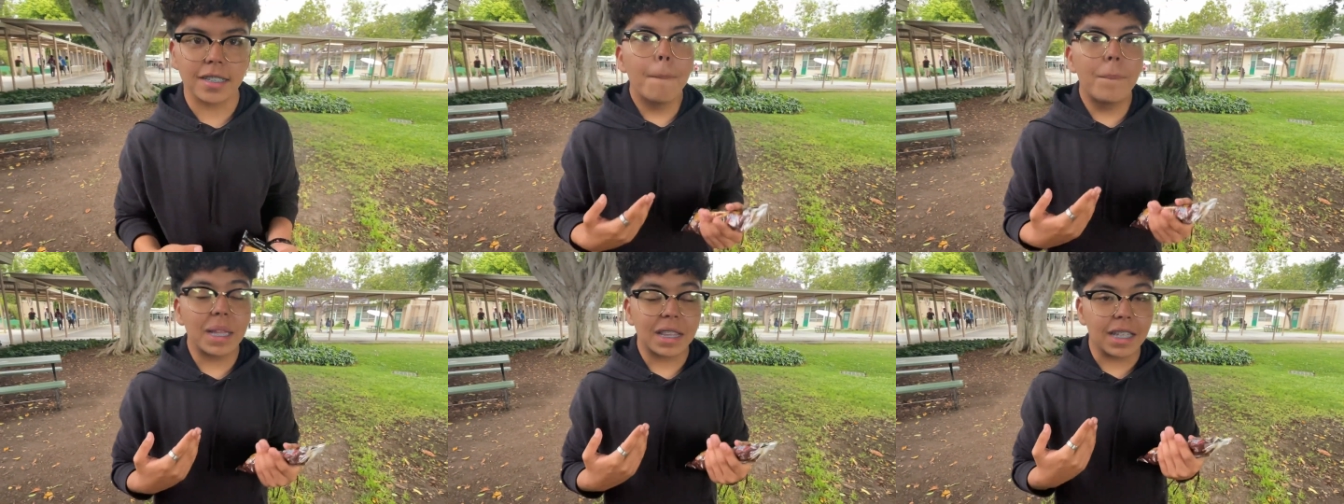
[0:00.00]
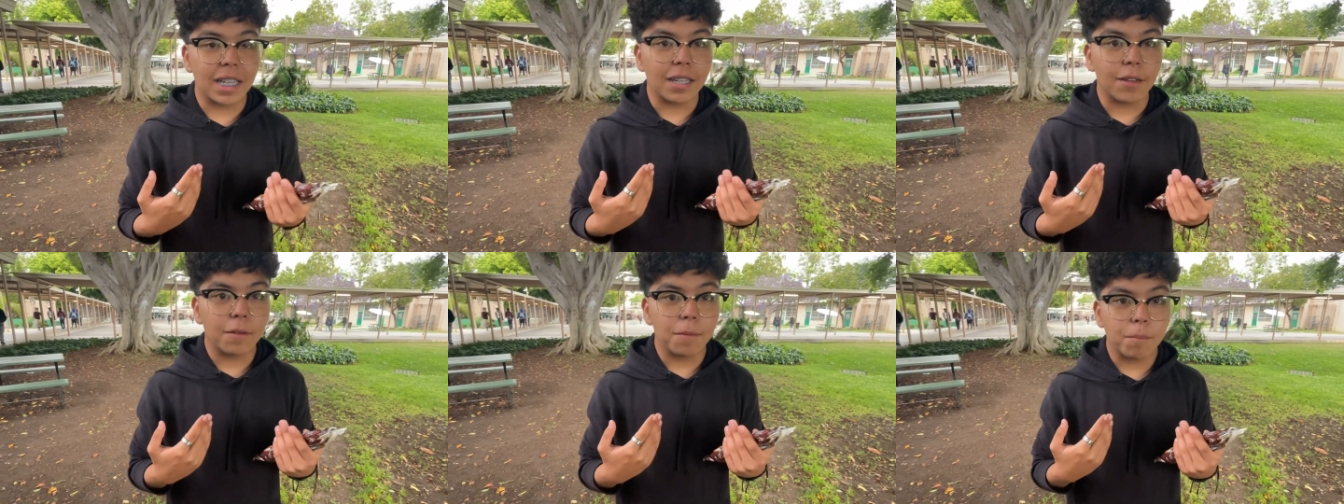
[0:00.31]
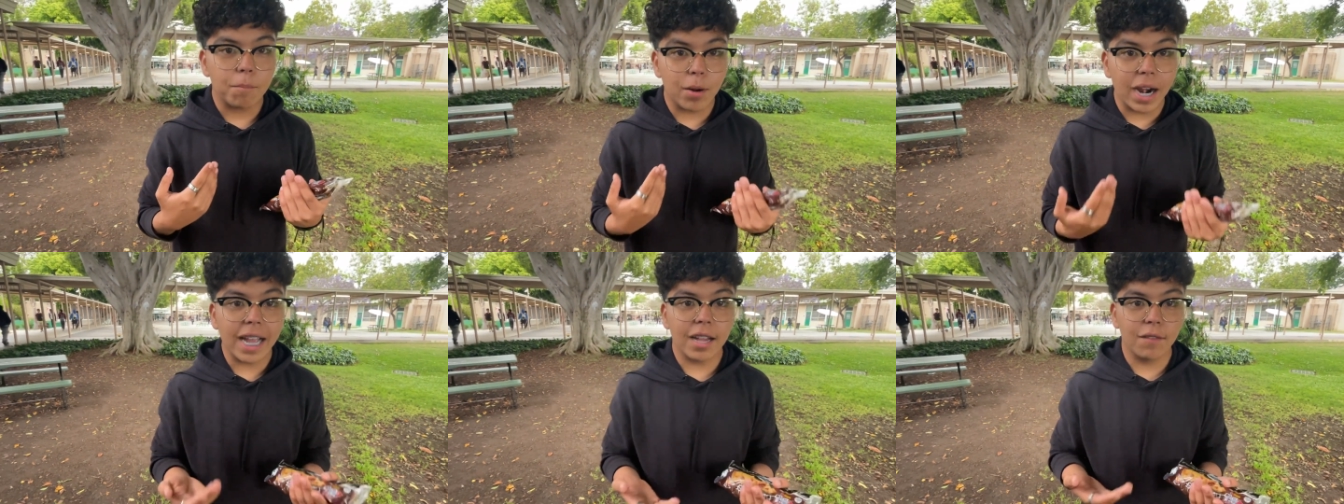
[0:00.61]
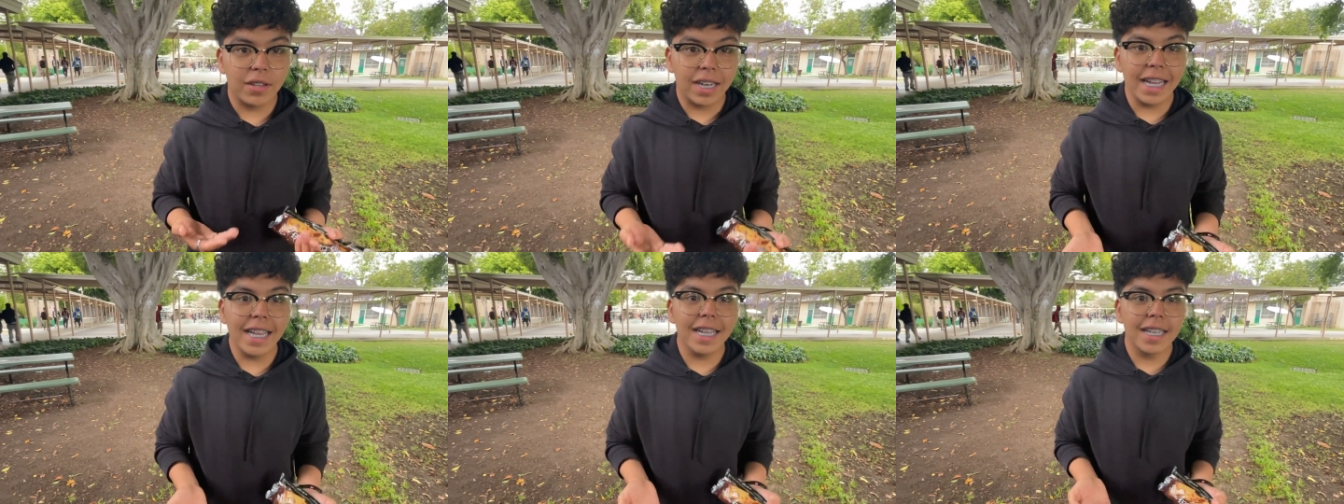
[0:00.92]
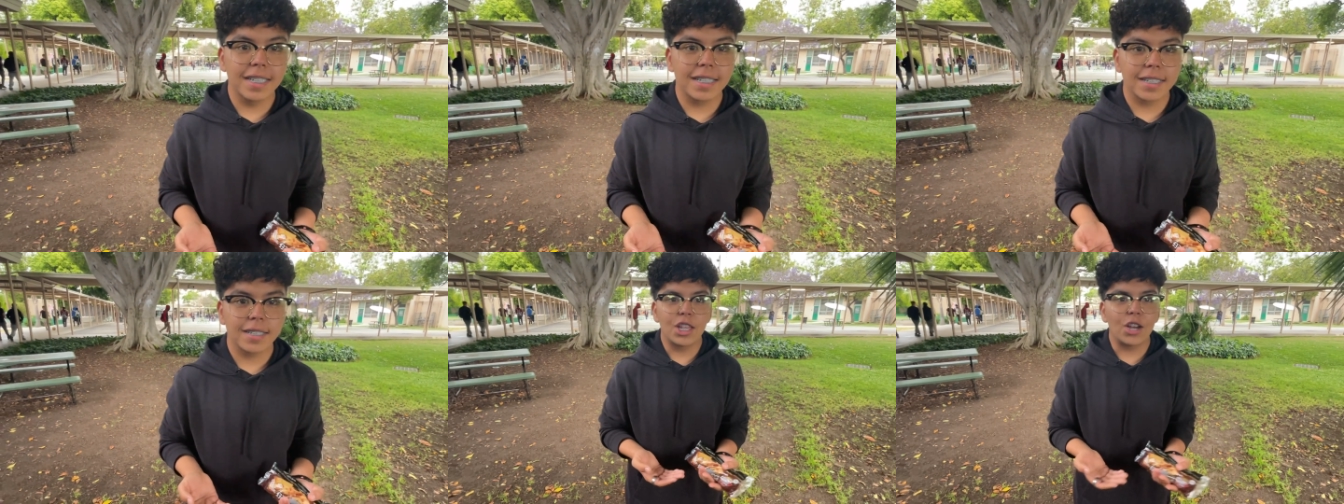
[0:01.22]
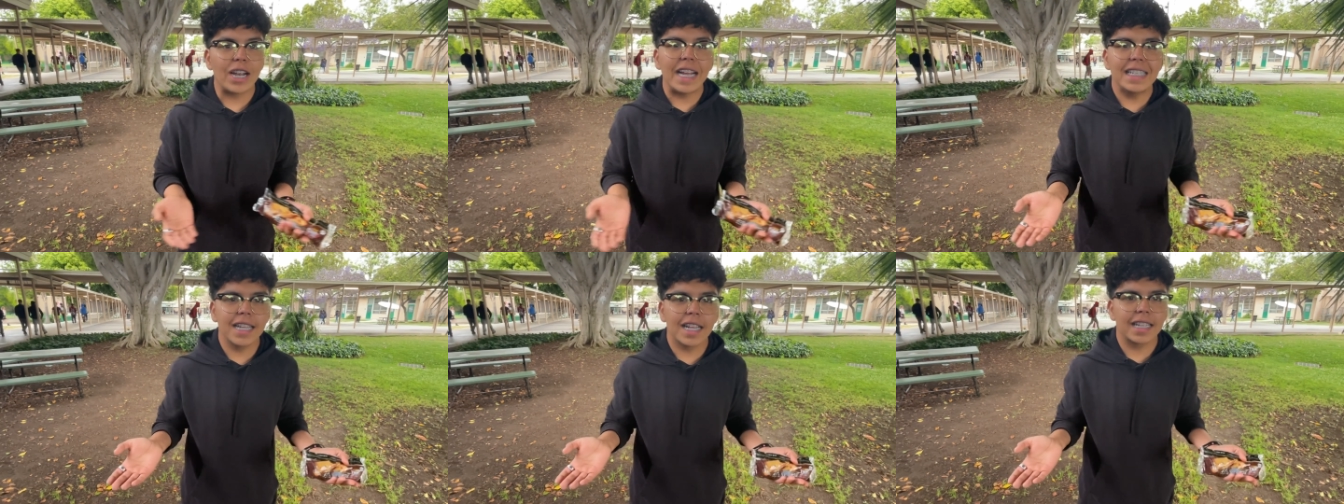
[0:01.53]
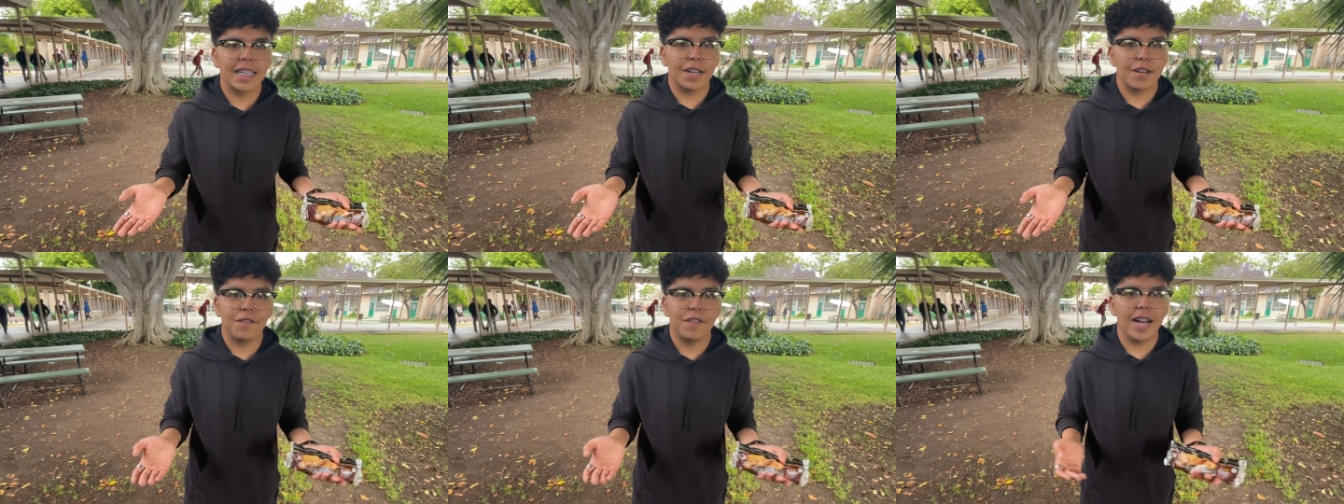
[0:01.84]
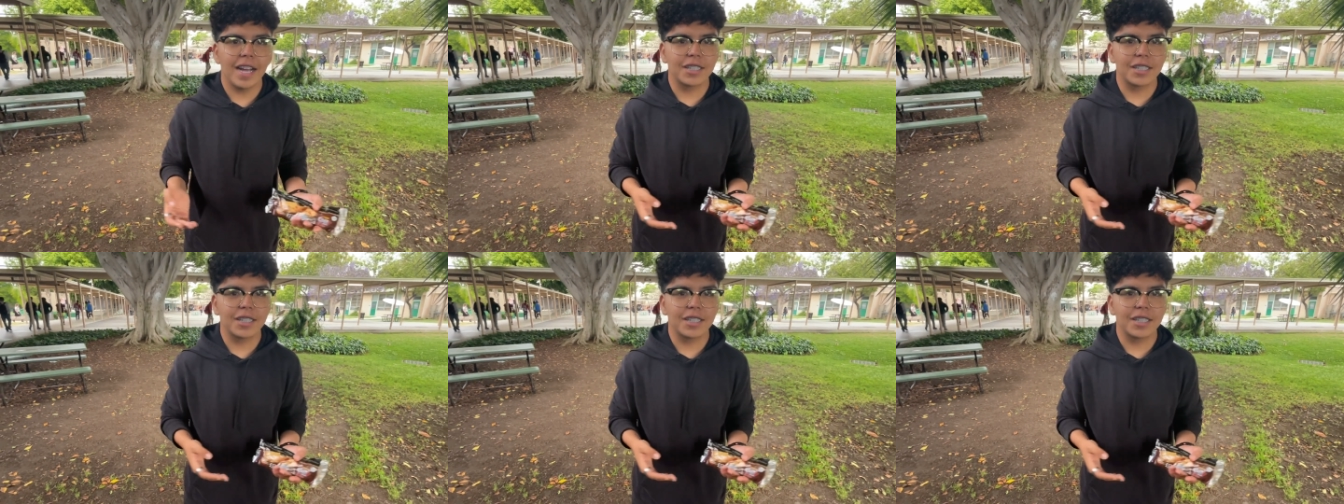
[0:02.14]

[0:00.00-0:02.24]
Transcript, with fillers: But the prank of it is, there is nothing to find,